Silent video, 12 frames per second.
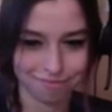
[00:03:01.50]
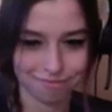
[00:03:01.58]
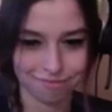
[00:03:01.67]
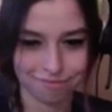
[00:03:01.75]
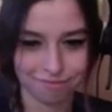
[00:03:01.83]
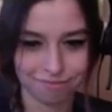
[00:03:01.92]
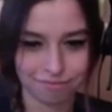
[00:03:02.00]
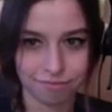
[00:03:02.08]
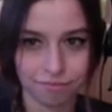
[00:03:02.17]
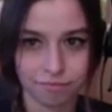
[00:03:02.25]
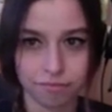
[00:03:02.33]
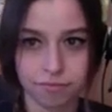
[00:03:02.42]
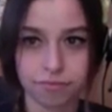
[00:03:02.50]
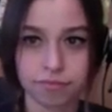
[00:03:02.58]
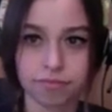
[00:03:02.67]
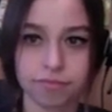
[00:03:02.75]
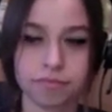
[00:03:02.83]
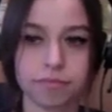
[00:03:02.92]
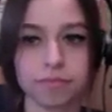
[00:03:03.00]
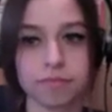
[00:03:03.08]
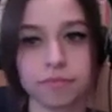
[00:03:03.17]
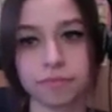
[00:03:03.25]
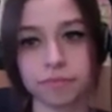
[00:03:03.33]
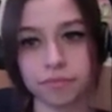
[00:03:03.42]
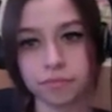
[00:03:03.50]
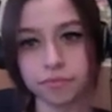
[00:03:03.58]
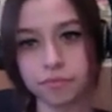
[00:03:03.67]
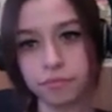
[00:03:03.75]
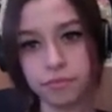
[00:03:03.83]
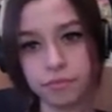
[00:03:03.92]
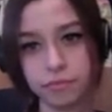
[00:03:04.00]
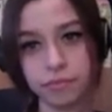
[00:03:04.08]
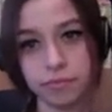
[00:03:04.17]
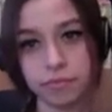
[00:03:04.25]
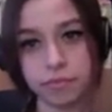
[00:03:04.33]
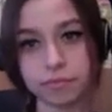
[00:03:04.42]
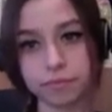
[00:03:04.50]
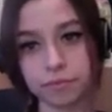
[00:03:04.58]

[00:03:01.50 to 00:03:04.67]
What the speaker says: The person shown says nothing.